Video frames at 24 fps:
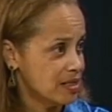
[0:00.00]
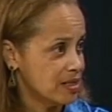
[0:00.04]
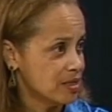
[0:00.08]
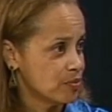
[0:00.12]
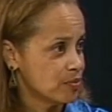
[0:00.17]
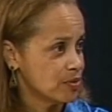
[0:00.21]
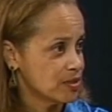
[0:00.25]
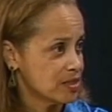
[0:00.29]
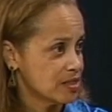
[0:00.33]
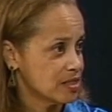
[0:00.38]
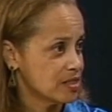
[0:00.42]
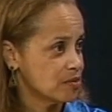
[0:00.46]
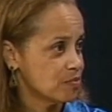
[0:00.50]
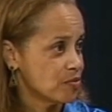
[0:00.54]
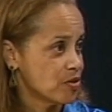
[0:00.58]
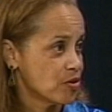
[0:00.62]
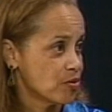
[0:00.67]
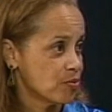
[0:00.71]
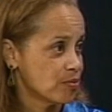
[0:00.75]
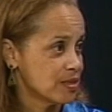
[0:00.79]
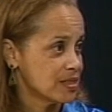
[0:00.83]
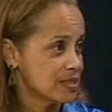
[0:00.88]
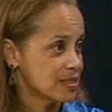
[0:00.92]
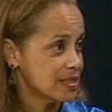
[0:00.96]
He was a
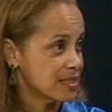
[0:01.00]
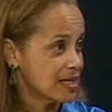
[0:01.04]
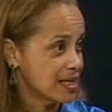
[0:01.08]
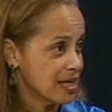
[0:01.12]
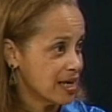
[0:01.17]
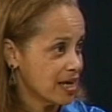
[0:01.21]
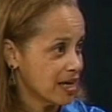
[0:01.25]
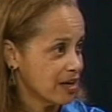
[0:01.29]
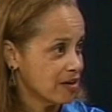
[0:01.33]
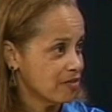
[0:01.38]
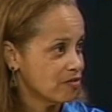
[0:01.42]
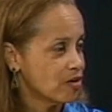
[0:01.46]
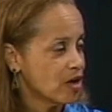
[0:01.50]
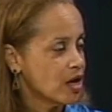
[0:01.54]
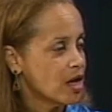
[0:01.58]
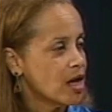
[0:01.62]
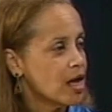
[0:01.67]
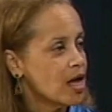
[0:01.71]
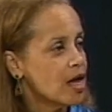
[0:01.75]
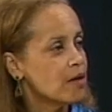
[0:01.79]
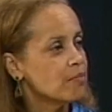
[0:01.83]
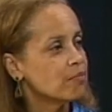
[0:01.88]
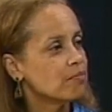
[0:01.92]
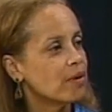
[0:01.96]
Smitherman slave,
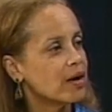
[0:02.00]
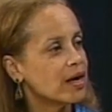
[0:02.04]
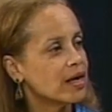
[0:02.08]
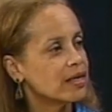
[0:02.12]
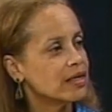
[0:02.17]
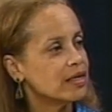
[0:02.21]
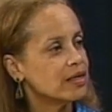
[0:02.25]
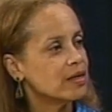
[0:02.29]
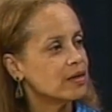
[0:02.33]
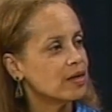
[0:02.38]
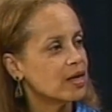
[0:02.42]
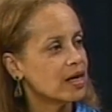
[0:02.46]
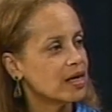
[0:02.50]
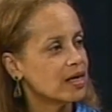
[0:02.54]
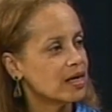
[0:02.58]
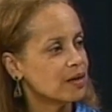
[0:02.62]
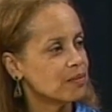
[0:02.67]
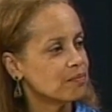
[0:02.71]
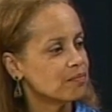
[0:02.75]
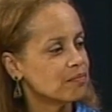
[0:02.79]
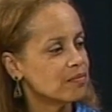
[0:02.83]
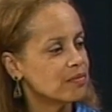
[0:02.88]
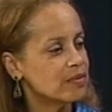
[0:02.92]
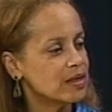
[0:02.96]
but
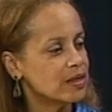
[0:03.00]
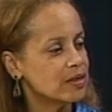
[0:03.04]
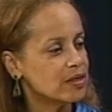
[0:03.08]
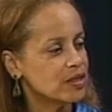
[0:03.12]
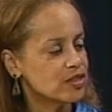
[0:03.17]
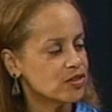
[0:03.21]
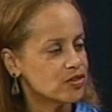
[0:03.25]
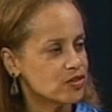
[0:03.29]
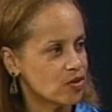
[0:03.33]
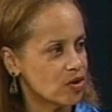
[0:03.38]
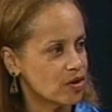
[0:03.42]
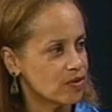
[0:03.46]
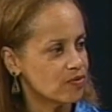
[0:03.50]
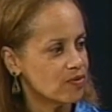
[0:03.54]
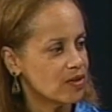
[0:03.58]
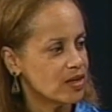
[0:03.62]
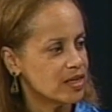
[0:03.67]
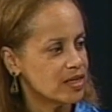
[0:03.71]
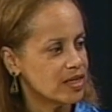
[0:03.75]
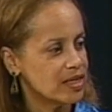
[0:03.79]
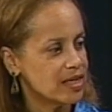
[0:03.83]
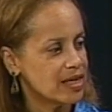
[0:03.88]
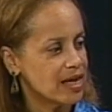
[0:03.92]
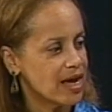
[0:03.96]
it is thought
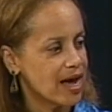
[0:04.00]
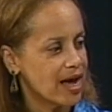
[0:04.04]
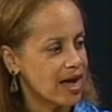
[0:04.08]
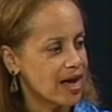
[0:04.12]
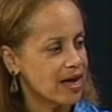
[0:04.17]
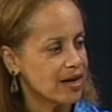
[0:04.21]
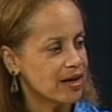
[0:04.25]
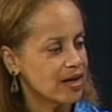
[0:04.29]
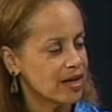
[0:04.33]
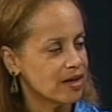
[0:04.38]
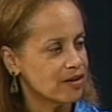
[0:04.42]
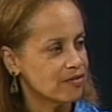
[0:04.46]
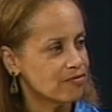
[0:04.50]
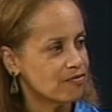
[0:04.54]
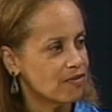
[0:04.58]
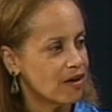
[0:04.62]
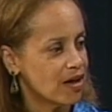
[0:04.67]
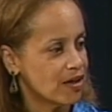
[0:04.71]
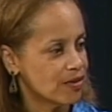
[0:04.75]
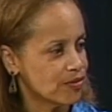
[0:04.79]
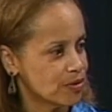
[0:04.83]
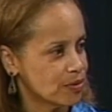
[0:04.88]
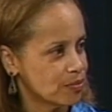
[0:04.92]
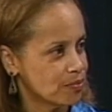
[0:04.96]
that he had a
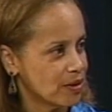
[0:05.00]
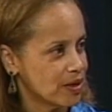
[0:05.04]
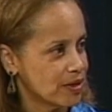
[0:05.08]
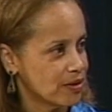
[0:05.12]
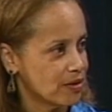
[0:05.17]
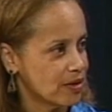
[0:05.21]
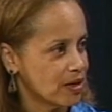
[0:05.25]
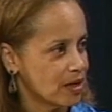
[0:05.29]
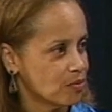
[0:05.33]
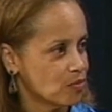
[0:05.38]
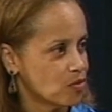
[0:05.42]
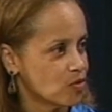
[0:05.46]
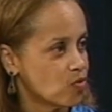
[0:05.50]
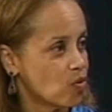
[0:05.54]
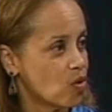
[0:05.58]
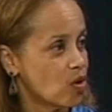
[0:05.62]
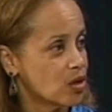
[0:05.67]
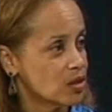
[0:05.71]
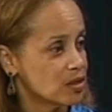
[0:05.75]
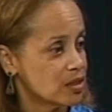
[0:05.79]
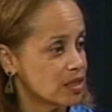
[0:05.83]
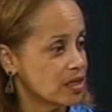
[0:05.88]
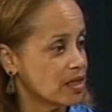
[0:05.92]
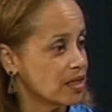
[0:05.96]
father by the name of
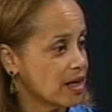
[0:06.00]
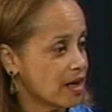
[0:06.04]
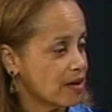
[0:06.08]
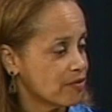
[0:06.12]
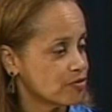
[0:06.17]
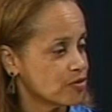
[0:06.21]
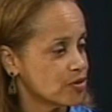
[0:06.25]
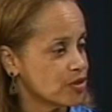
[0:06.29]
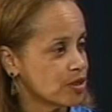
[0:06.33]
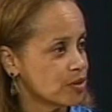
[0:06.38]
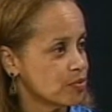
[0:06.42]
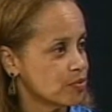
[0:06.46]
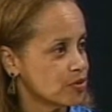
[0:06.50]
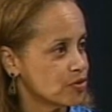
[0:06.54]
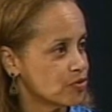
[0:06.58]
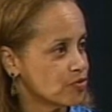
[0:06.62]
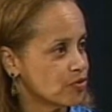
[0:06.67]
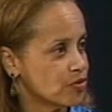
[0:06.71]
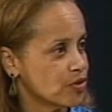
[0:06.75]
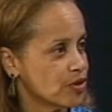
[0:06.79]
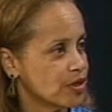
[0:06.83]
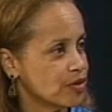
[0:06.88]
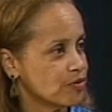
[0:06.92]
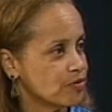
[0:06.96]
Walden, and after he was
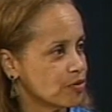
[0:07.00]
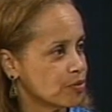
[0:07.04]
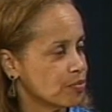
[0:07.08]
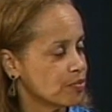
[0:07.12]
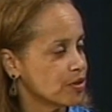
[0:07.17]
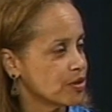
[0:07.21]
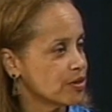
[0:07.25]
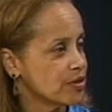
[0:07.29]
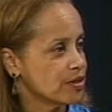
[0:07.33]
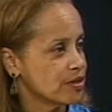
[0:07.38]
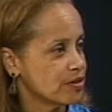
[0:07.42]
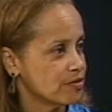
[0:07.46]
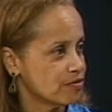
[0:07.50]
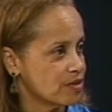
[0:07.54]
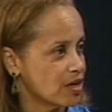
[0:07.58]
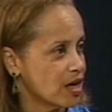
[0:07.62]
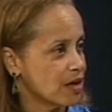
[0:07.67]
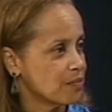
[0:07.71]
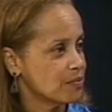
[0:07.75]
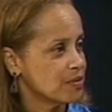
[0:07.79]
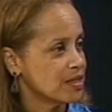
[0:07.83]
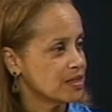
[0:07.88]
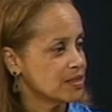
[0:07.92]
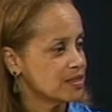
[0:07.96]
free for a period of
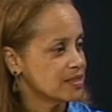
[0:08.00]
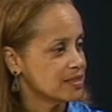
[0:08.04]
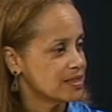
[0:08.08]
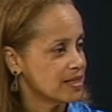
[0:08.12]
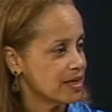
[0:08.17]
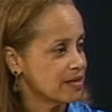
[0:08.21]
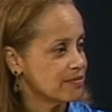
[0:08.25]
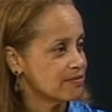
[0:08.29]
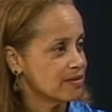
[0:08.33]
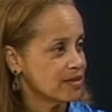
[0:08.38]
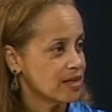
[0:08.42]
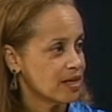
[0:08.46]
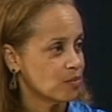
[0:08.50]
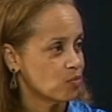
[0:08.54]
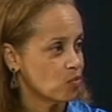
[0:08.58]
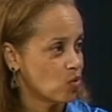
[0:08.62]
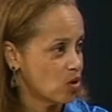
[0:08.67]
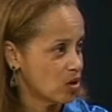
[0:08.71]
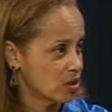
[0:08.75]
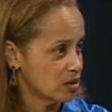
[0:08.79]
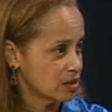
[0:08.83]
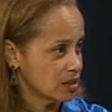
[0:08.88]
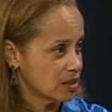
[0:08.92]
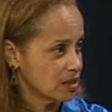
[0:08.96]
time, he did take the name
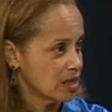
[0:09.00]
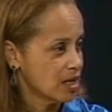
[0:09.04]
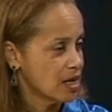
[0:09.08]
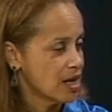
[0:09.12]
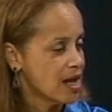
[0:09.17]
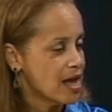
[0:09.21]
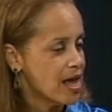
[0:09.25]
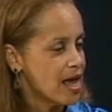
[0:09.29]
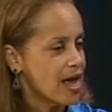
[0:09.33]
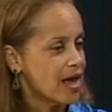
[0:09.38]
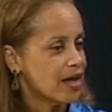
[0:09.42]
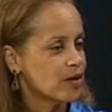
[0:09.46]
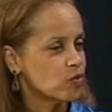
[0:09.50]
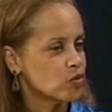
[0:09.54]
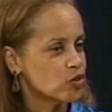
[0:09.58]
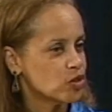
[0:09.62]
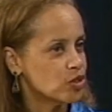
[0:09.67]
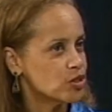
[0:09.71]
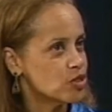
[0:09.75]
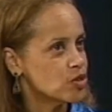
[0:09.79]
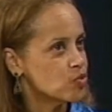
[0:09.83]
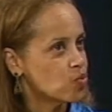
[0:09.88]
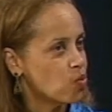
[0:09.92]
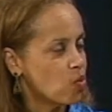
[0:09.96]
Walden. And
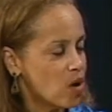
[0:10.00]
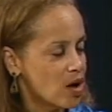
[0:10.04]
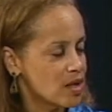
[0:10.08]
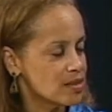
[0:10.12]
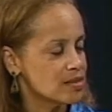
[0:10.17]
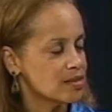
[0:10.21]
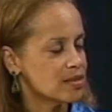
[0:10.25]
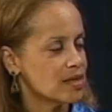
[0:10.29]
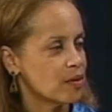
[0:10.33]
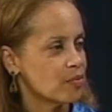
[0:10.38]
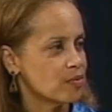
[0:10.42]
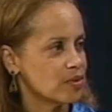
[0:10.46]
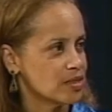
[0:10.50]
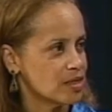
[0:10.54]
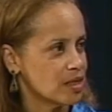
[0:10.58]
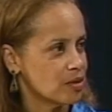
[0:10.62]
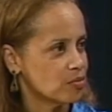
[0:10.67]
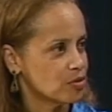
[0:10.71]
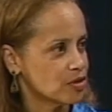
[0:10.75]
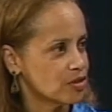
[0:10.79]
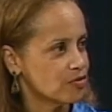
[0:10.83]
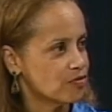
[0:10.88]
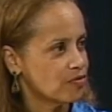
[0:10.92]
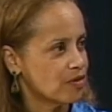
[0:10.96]
just once I was
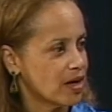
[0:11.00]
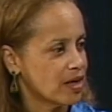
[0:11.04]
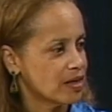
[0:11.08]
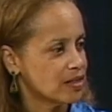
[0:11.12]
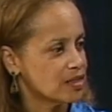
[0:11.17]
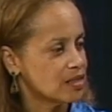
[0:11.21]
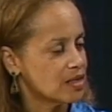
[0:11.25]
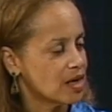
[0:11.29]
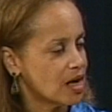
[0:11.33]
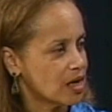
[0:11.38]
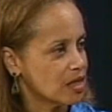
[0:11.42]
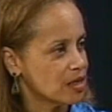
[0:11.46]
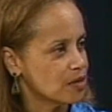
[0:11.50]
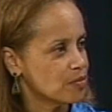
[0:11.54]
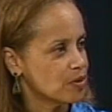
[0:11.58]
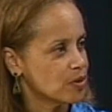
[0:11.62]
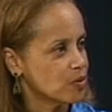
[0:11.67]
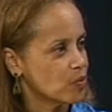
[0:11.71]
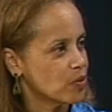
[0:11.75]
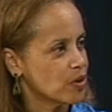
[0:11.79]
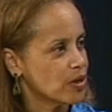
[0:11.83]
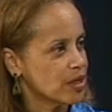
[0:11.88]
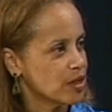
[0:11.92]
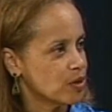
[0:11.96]
able to find a
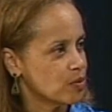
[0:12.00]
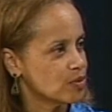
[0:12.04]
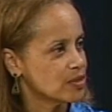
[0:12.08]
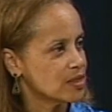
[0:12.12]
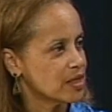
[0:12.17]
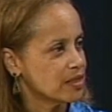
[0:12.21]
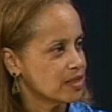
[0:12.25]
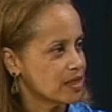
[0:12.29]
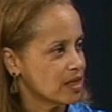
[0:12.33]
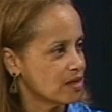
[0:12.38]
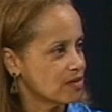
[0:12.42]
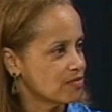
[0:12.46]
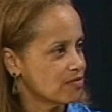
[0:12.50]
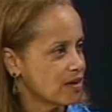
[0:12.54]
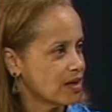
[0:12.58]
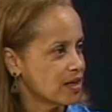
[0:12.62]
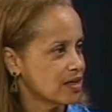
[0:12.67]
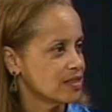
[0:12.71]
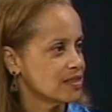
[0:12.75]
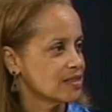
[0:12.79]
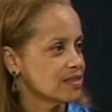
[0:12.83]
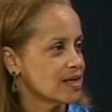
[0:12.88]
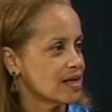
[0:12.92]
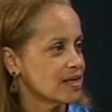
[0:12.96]
document where he was
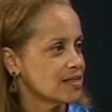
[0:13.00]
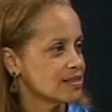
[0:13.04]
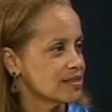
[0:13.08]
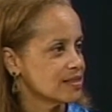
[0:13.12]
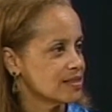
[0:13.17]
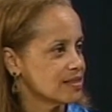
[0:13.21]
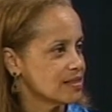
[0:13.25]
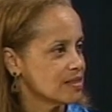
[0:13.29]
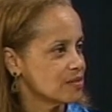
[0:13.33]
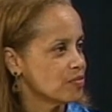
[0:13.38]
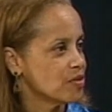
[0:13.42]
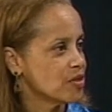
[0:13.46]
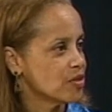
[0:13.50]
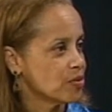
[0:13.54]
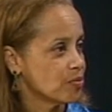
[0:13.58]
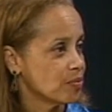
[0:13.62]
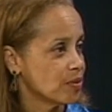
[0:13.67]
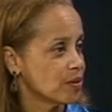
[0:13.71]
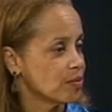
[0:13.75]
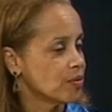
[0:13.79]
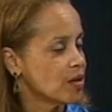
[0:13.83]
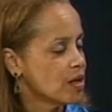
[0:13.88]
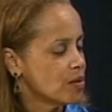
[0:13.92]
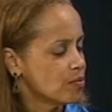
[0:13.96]
identified as Isley
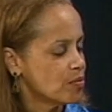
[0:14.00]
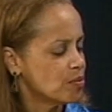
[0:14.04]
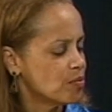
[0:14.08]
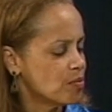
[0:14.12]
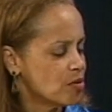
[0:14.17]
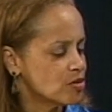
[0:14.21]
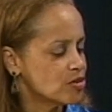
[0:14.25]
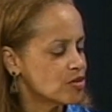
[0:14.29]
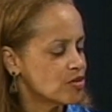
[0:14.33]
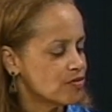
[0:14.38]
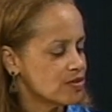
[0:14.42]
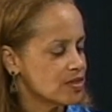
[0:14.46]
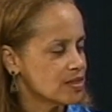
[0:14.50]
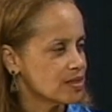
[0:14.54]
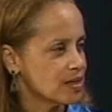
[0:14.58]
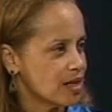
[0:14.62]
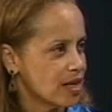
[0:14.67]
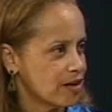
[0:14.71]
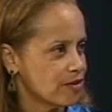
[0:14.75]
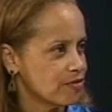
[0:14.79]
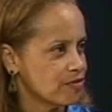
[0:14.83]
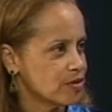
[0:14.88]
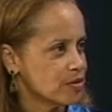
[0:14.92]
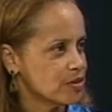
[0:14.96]
Smitherman, but most of his
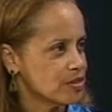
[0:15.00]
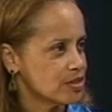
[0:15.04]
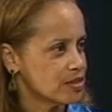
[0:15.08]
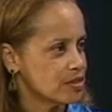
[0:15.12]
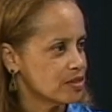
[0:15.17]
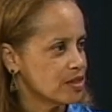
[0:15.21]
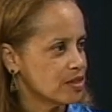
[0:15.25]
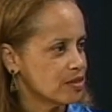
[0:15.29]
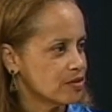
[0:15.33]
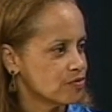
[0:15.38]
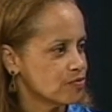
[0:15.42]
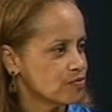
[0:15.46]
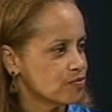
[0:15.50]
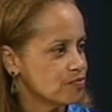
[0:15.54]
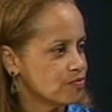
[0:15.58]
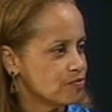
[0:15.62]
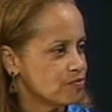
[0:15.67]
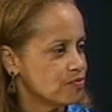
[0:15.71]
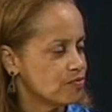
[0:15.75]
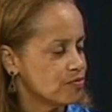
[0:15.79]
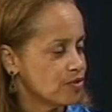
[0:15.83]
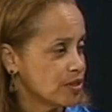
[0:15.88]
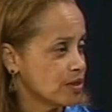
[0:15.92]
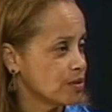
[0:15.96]
life in
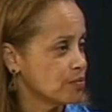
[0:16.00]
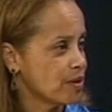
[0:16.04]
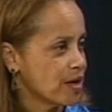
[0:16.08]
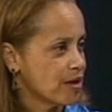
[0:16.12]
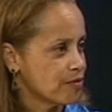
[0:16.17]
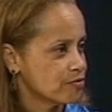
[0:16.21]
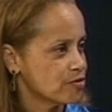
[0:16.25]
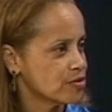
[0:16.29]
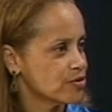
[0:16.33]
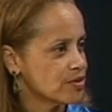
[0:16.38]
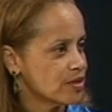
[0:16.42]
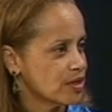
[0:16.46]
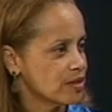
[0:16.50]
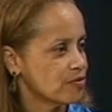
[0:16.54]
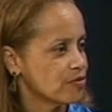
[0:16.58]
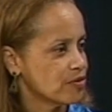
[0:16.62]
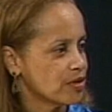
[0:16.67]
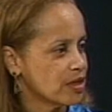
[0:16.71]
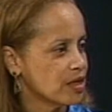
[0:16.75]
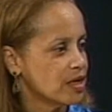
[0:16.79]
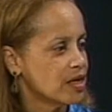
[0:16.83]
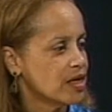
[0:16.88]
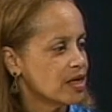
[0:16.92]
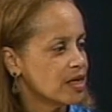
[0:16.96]
freedom after
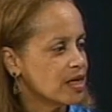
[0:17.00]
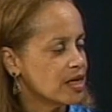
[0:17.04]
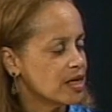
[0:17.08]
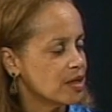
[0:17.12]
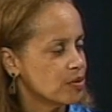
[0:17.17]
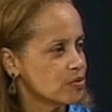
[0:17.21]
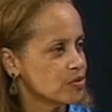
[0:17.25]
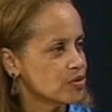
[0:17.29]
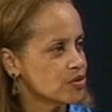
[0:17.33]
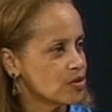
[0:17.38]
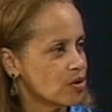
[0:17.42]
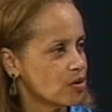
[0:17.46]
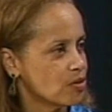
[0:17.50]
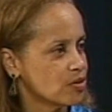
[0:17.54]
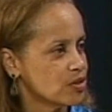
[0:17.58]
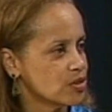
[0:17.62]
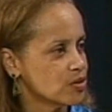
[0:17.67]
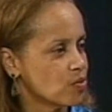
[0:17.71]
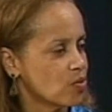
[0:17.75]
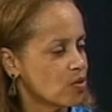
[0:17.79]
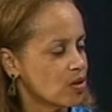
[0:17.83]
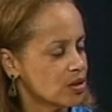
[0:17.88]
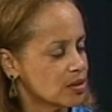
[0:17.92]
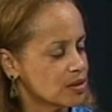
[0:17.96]
slavery, he was known
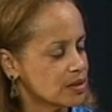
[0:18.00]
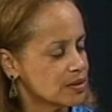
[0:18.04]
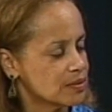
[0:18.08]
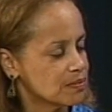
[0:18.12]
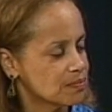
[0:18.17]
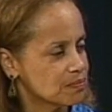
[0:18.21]
as Walden.